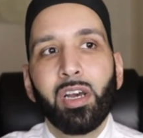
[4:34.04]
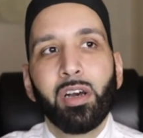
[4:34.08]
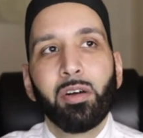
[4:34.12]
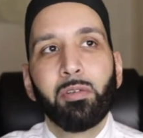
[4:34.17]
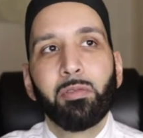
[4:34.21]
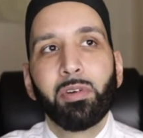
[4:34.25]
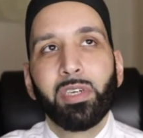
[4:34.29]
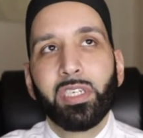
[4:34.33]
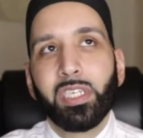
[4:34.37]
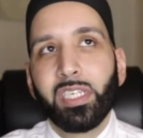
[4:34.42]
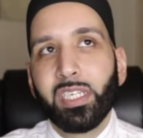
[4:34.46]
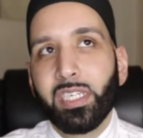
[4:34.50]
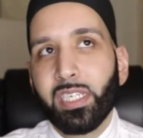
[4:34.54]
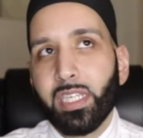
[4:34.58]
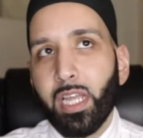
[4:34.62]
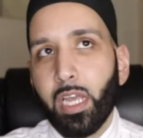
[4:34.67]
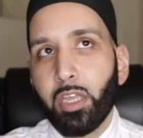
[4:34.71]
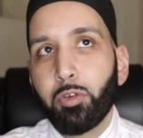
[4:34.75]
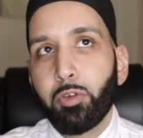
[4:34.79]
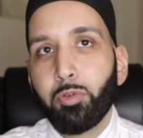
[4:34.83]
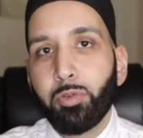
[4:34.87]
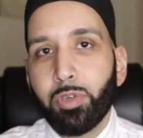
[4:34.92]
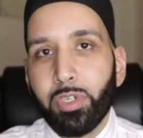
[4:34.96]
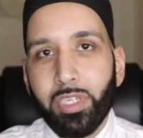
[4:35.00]
which is
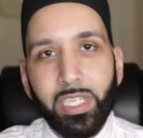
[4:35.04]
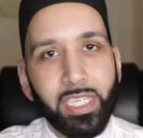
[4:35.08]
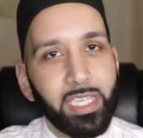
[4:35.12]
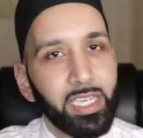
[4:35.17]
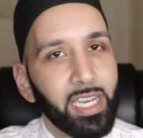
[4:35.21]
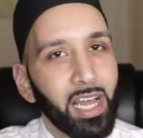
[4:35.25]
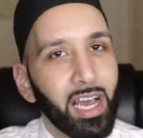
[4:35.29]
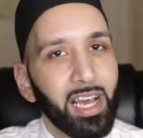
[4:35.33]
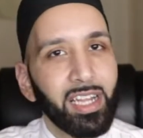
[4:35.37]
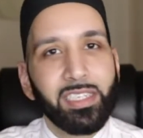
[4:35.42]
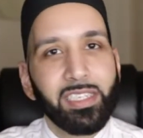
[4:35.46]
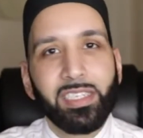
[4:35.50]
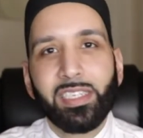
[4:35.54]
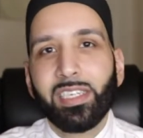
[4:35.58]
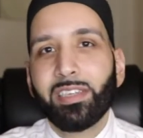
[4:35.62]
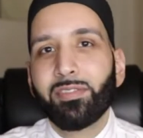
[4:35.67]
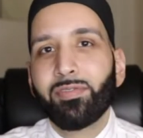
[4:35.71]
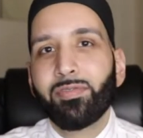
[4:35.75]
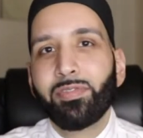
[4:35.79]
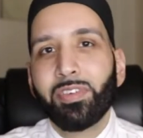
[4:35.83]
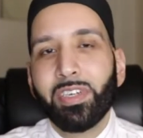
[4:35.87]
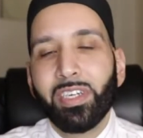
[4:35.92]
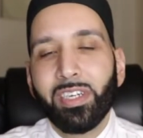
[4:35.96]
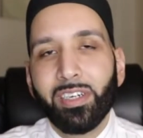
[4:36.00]
that you did not see
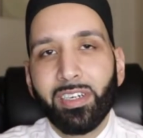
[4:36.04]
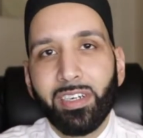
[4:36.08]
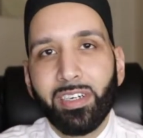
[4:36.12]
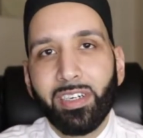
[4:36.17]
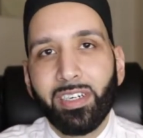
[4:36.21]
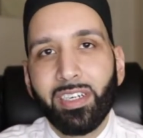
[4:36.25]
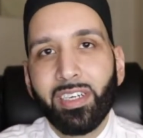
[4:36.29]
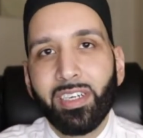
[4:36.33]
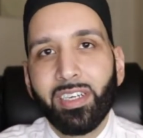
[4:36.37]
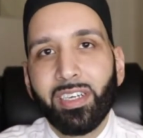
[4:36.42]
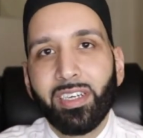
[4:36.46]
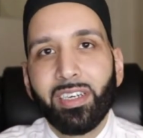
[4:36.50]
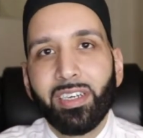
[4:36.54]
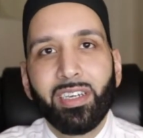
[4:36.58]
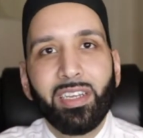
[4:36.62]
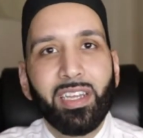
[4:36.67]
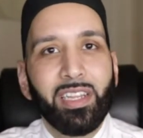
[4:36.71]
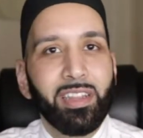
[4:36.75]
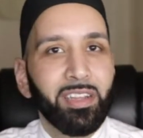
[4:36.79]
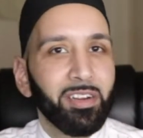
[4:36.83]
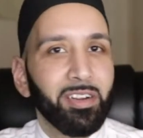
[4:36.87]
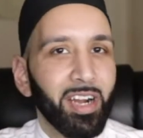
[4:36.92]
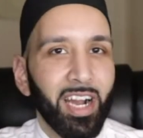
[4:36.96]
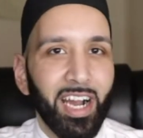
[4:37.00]
fear
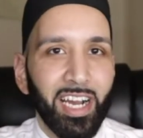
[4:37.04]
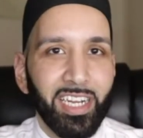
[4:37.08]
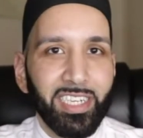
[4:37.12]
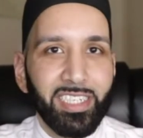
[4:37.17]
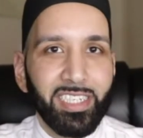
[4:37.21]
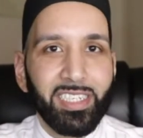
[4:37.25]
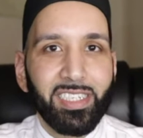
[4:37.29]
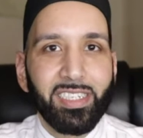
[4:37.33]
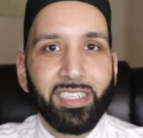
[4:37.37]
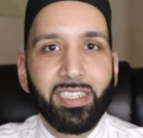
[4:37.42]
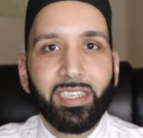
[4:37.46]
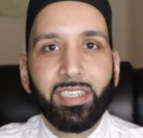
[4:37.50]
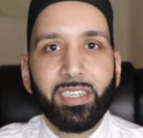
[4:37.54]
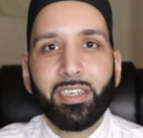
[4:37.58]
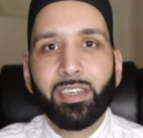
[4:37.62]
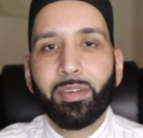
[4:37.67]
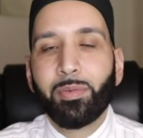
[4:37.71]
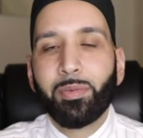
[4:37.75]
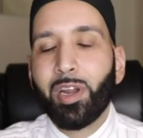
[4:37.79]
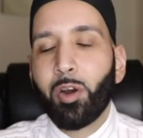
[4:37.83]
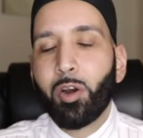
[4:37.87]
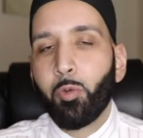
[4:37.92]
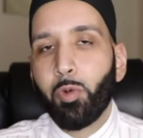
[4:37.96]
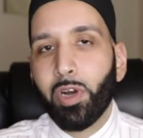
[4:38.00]
in their eyes, no
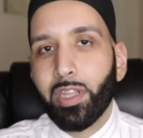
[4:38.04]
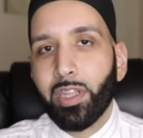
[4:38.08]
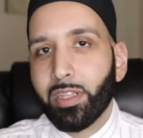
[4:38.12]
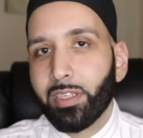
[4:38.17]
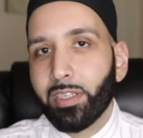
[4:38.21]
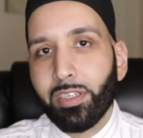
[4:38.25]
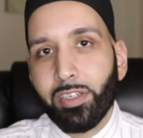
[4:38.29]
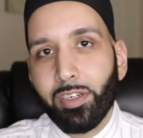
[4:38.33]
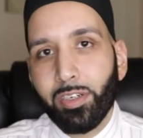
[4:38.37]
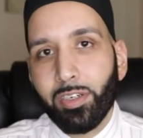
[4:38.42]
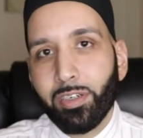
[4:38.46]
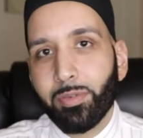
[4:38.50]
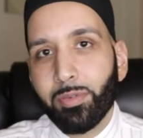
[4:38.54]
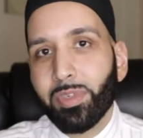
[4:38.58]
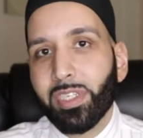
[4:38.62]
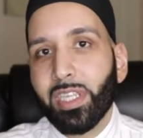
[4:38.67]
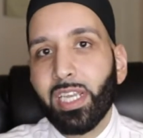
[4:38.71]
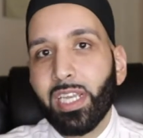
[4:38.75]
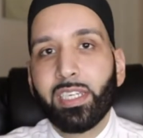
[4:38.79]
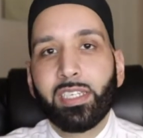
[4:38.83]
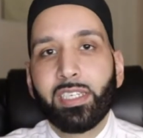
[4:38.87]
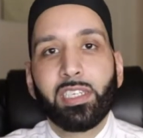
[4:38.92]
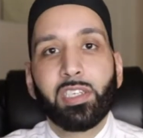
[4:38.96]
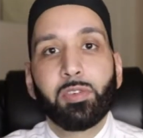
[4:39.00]
matter what the
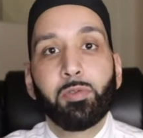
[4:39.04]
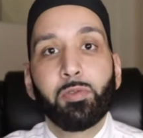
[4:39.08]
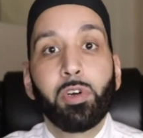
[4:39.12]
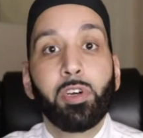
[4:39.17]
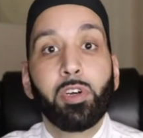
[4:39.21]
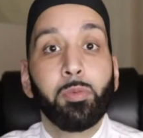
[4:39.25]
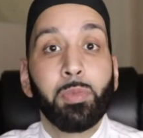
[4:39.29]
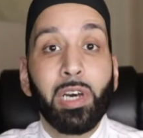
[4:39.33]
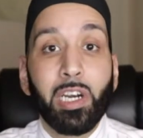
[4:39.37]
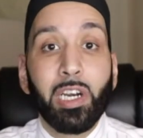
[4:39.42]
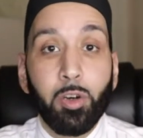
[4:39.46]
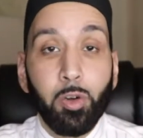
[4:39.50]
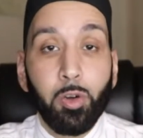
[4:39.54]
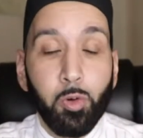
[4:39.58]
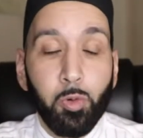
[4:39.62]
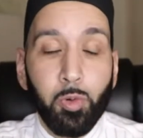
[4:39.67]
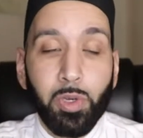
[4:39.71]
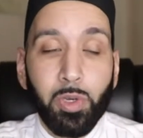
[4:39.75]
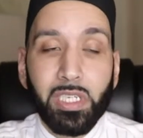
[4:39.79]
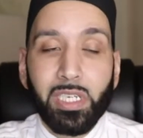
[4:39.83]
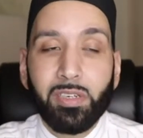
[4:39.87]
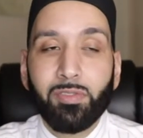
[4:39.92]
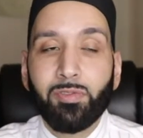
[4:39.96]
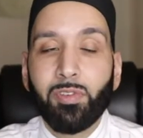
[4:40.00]
circumstances were, no matter who
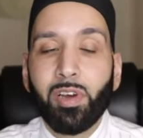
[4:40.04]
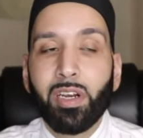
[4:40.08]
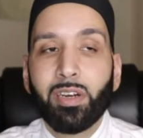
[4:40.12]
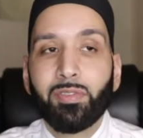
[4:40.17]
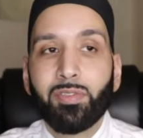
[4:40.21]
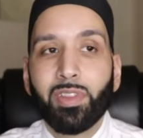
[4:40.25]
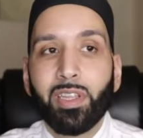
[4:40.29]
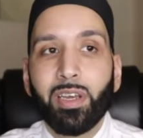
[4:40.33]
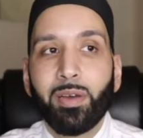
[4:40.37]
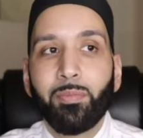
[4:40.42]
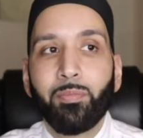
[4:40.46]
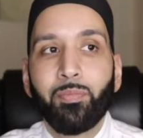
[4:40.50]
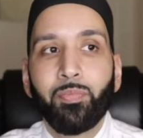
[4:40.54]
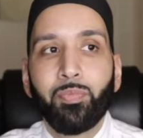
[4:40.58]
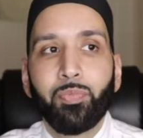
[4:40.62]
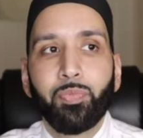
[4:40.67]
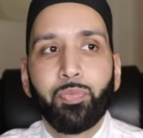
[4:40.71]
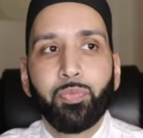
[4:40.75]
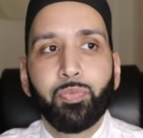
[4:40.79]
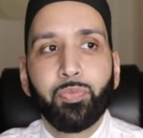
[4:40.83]
was in front of them.